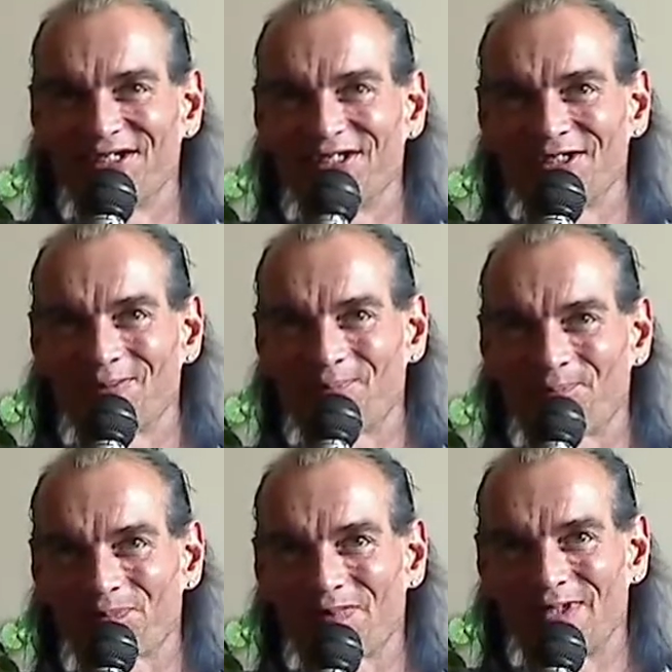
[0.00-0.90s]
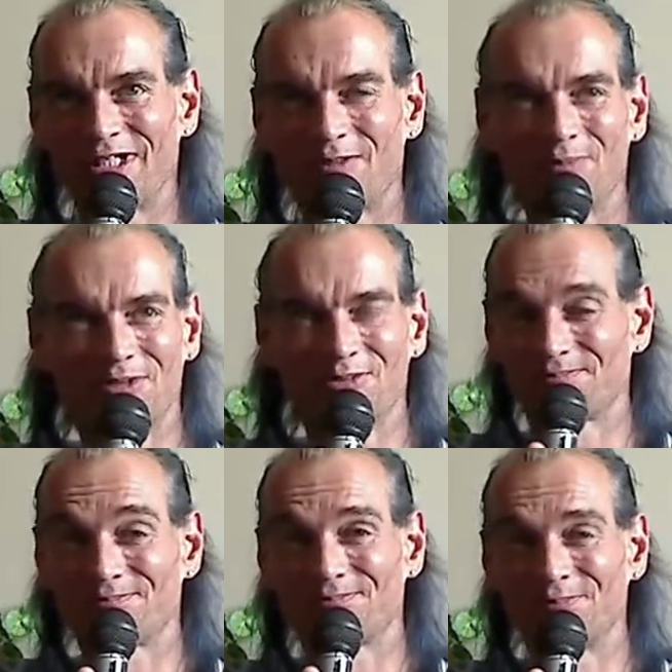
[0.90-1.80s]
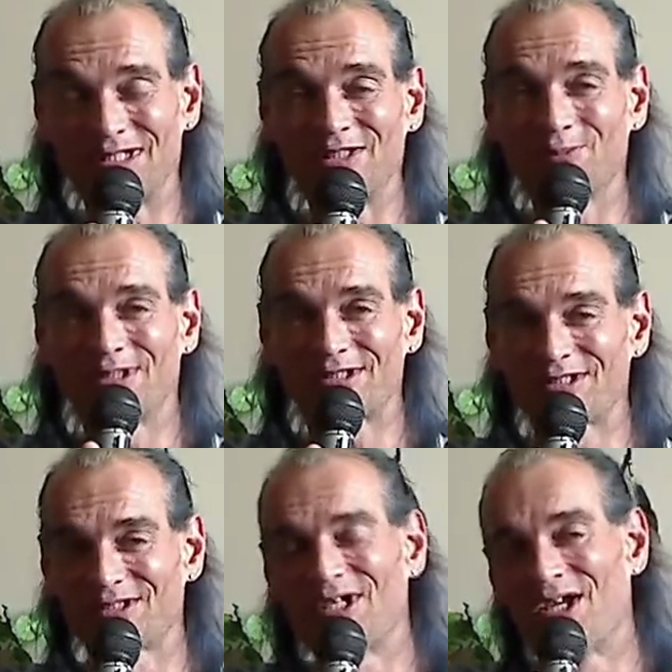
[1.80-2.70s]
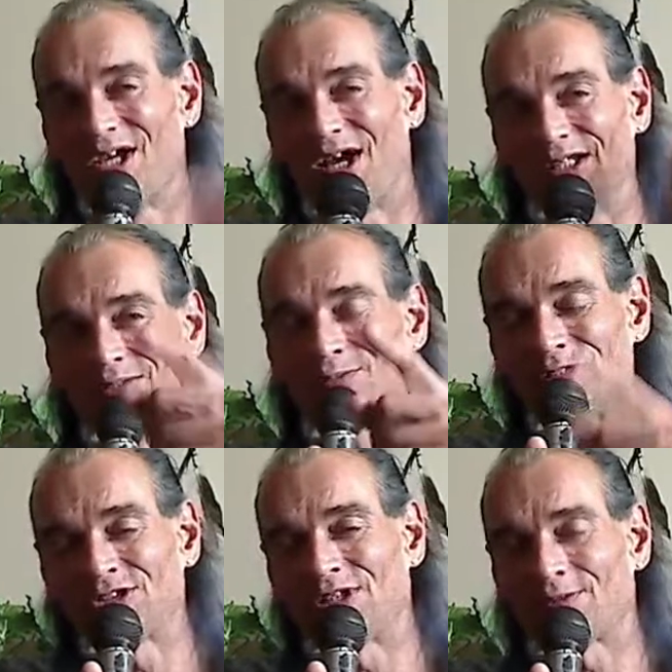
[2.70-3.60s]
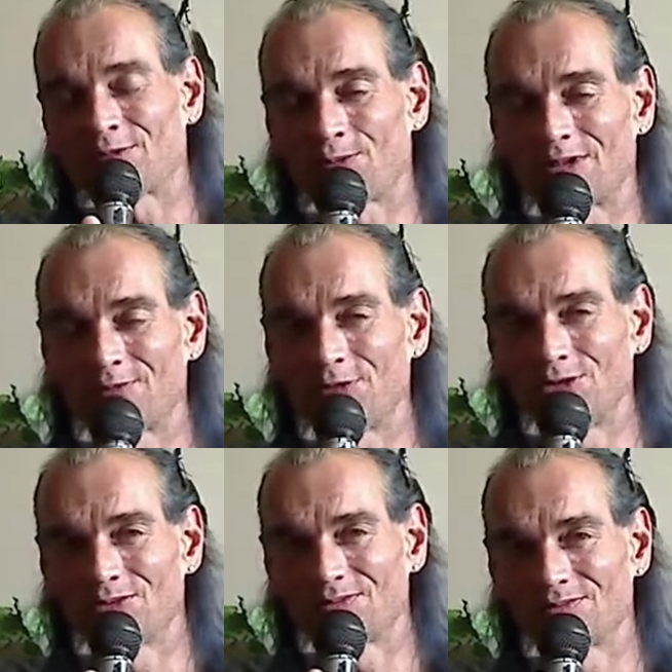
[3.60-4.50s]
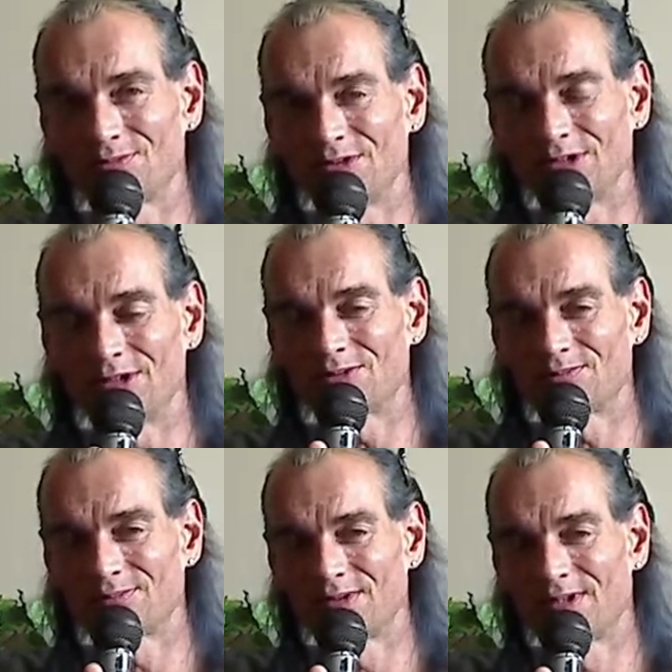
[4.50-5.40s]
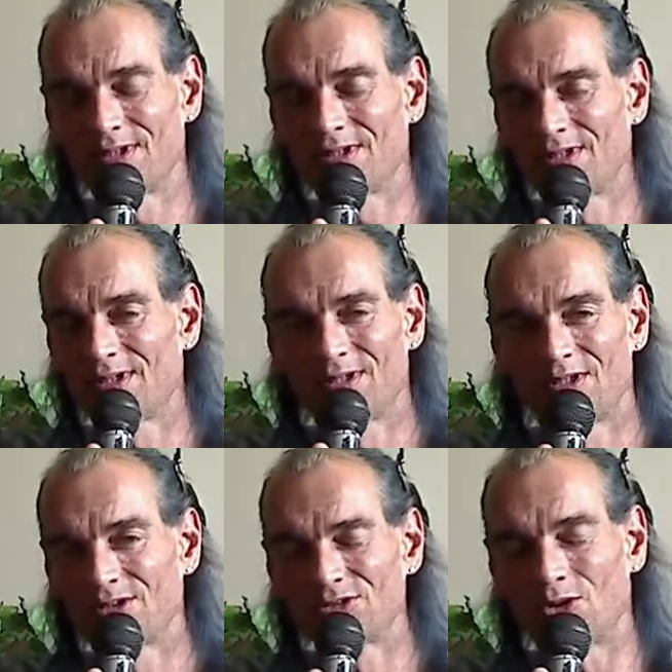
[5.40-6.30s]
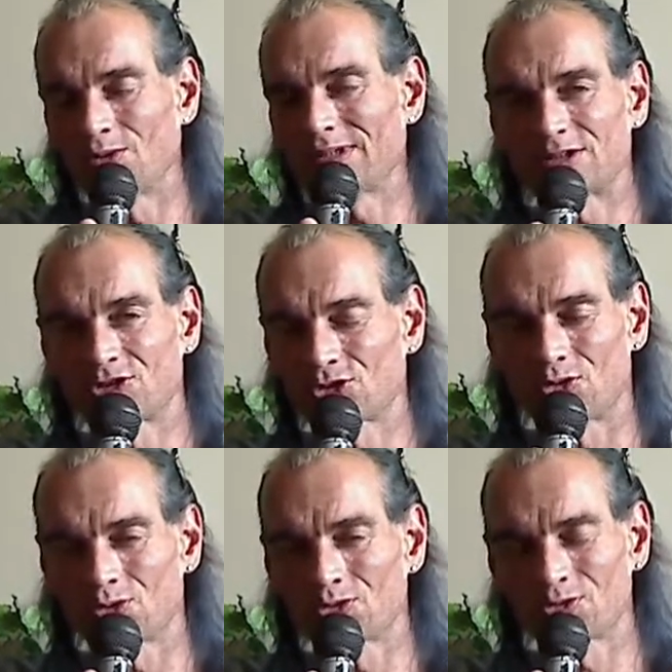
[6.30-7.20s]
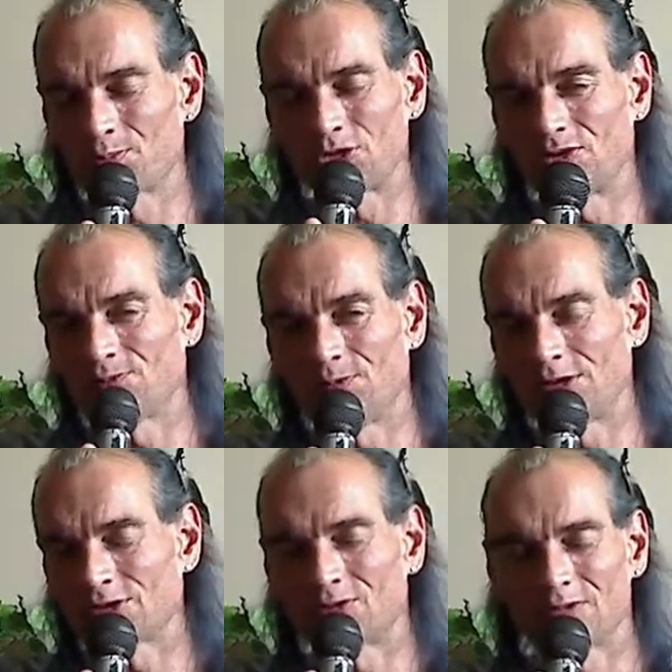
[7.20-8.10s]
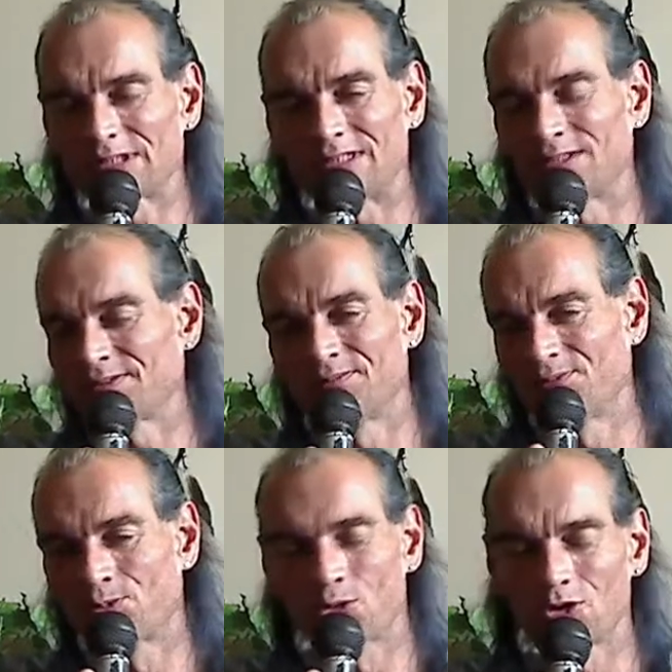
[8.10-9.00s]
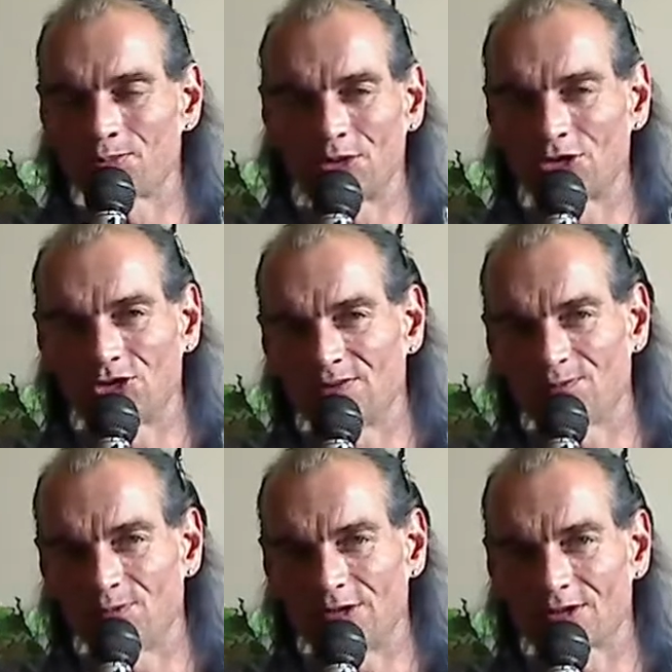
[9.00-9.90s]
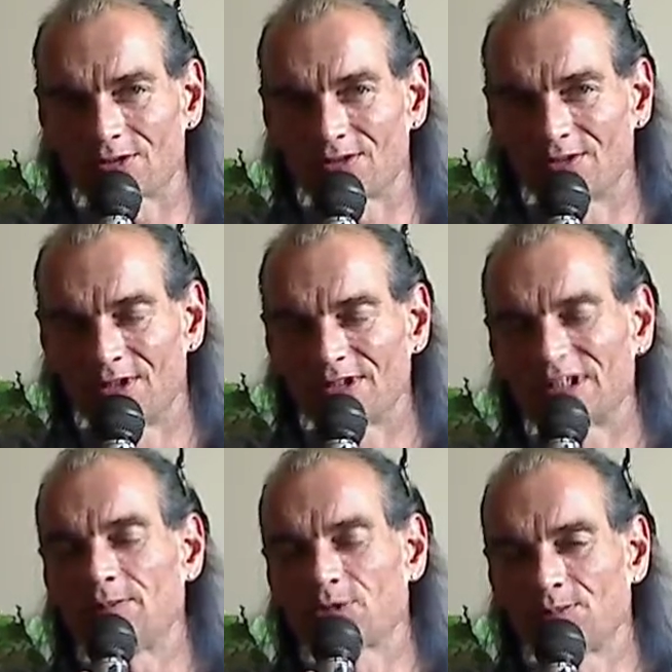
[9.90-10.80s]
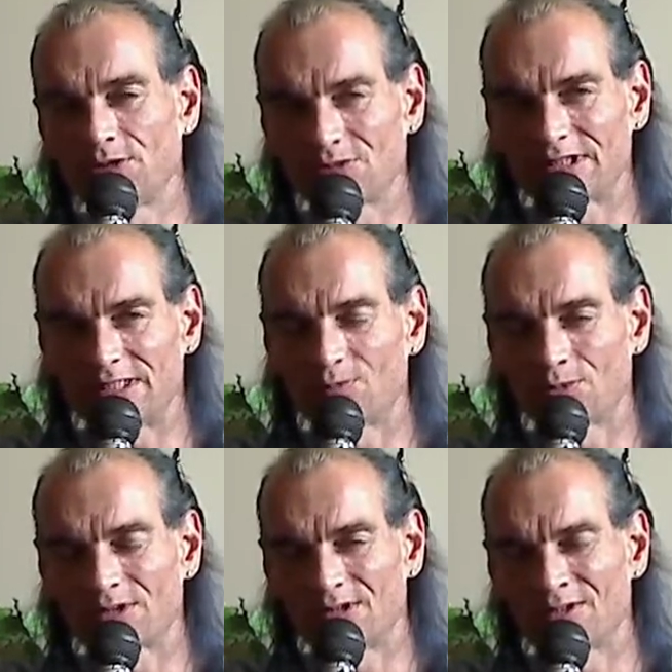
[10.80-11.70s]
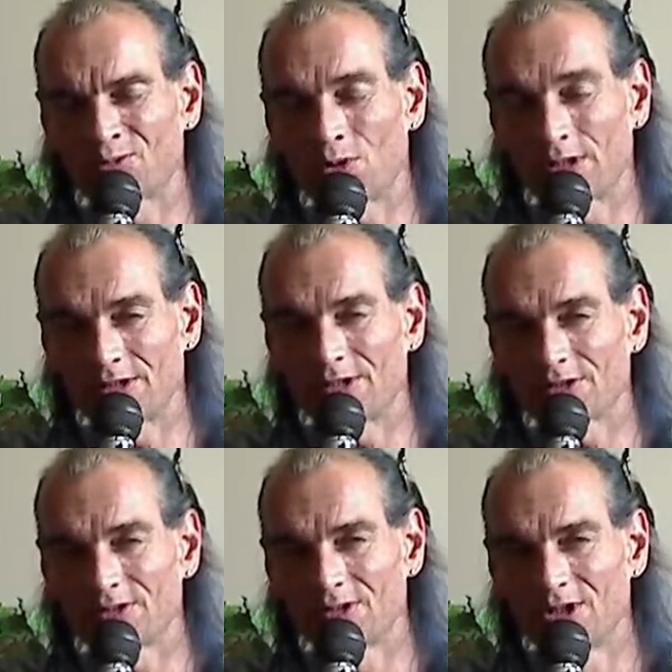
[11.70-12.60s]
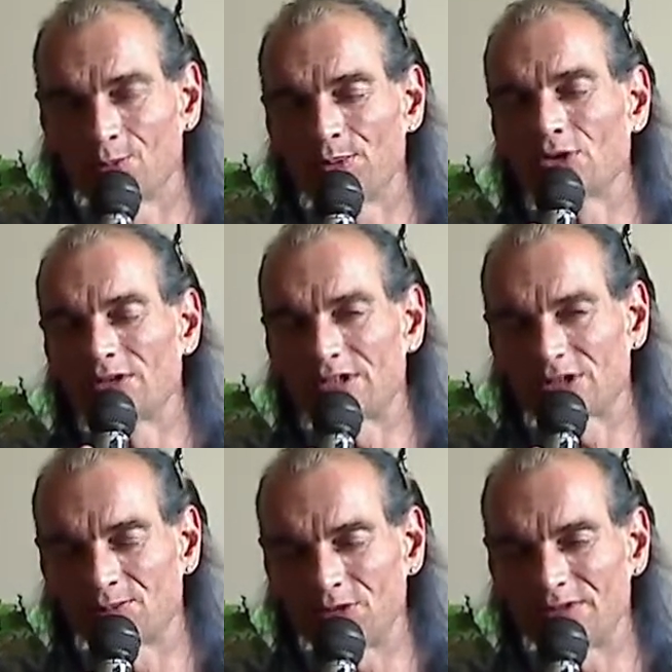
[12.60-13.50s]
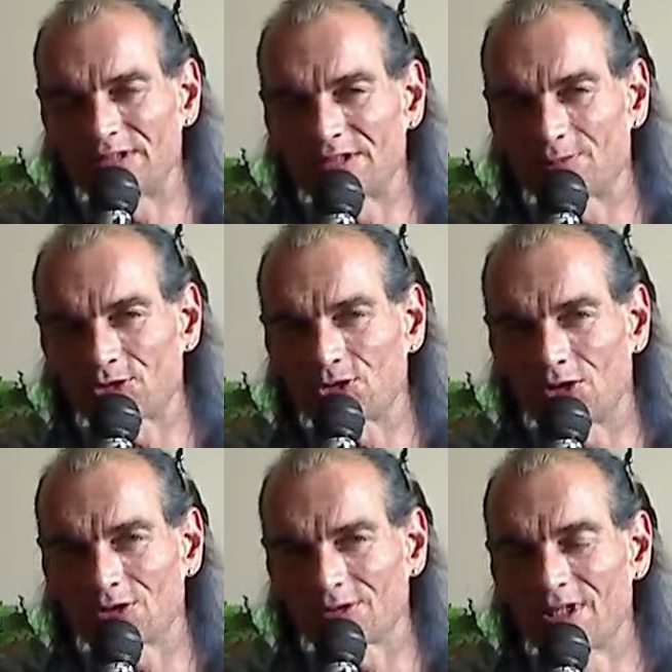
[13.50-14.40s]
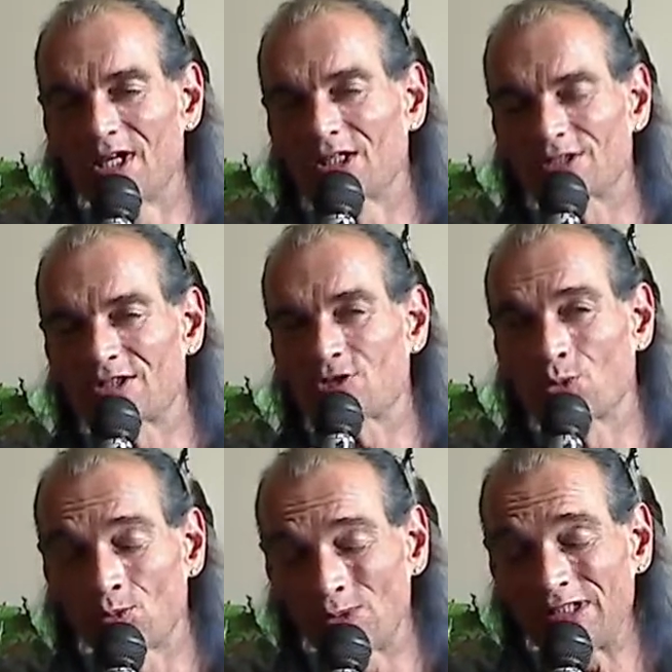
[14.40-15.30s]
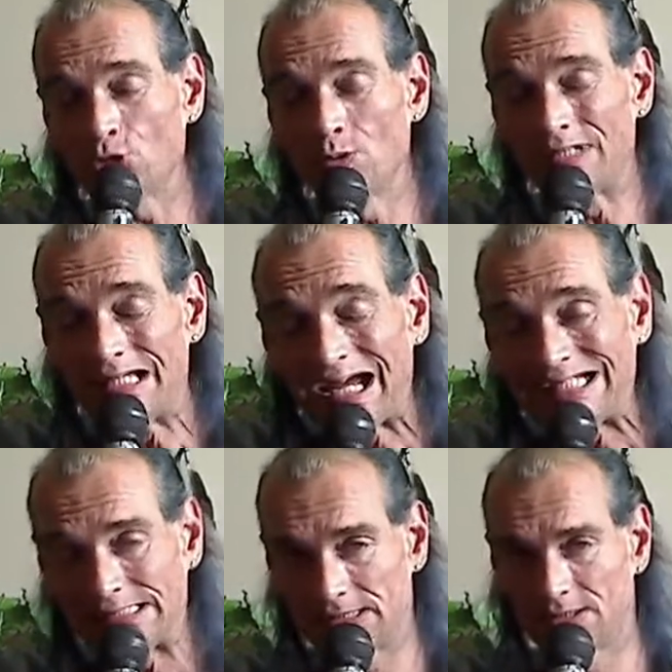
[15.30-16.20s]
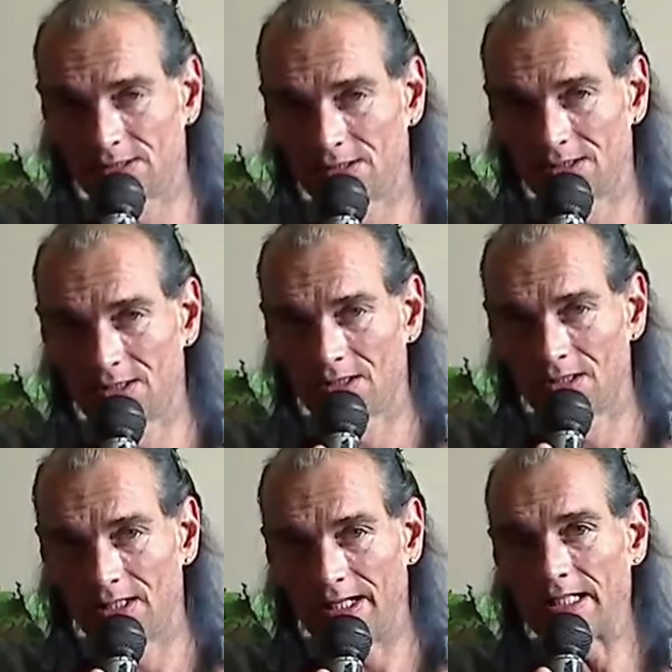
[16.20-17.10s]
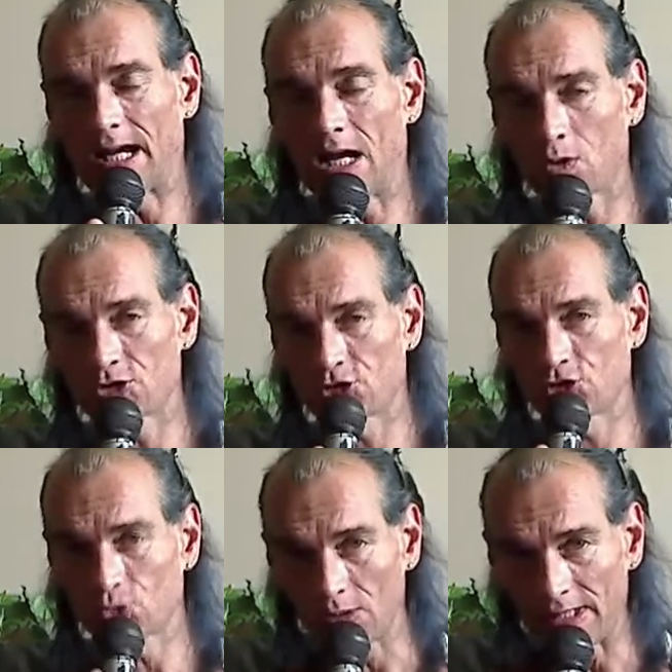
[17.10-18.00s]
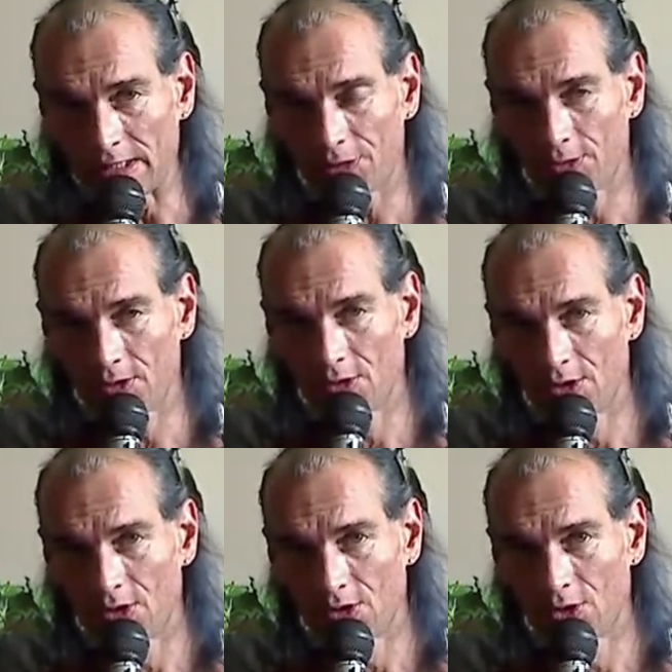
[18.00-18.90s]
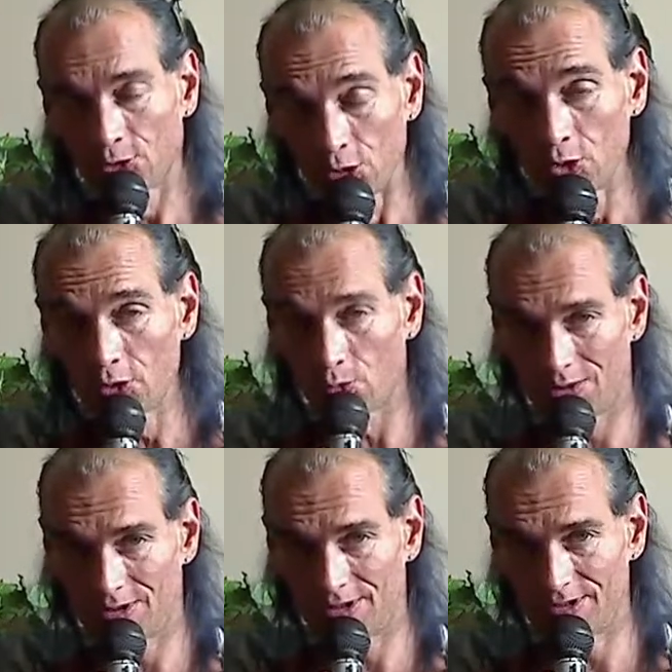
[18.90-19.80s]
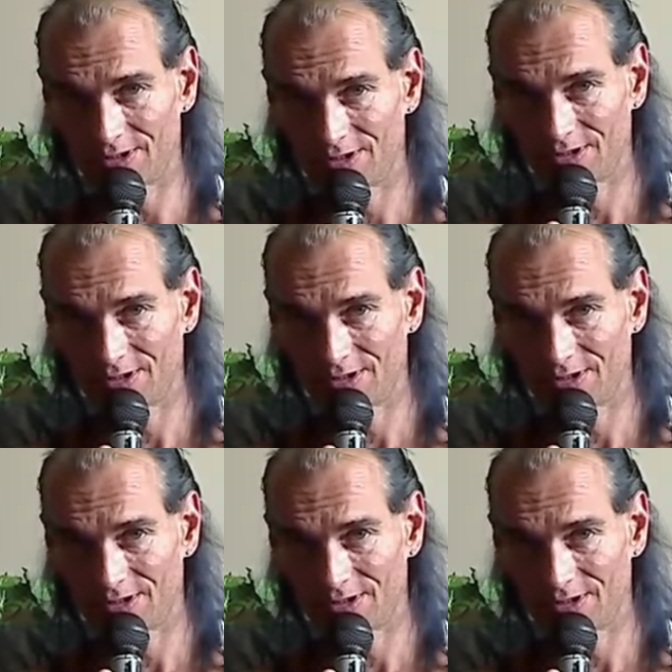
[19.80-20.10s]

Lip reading: Yep, it happens. But anyways, I love each and every one of you. You know, don't let the trolls put you in fear. Don't let the world put you in fear. Keep communicating with one another. Build these communities up stronger. Because it's when we unite in our strength through the one